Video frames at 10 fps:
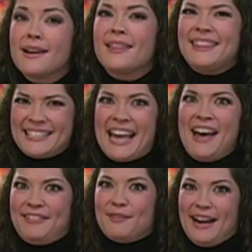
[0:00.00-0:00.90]
That's
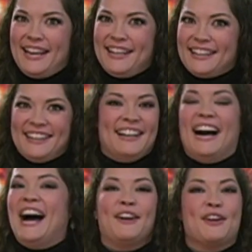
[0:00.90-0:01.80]
heavy, right?
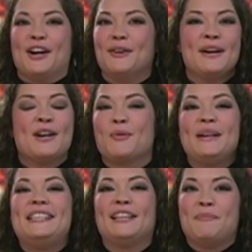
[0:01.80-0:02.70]
I don't know.
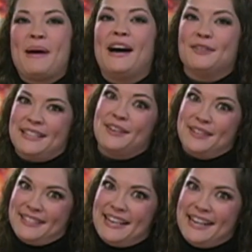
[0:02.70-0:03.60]
We deal in pounds here in
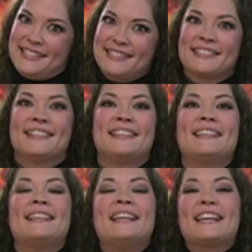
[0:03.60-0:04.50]
the States.
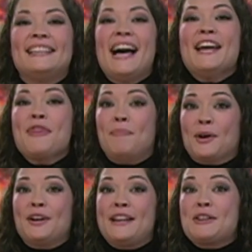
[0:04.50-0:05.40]
Goliath
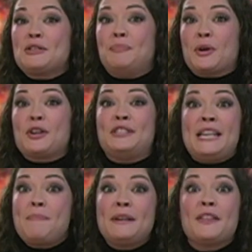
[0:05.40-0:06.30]
bird eaters burrow
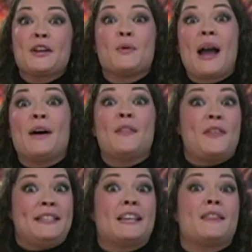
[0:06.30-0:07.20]
deep into the ground that
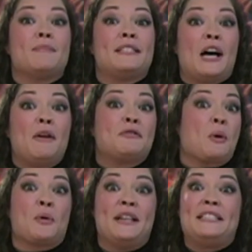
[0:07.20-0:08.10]
they dig themselves,
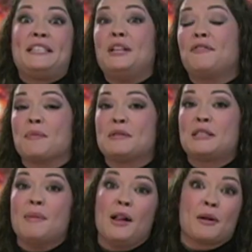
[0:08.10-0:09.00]
or they steal from
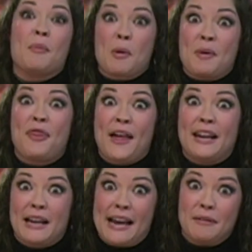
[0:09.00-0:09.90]
smaller, more
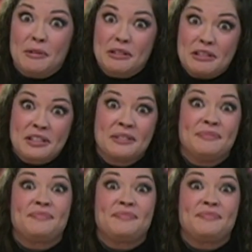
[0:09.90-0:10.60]
pathetic animals.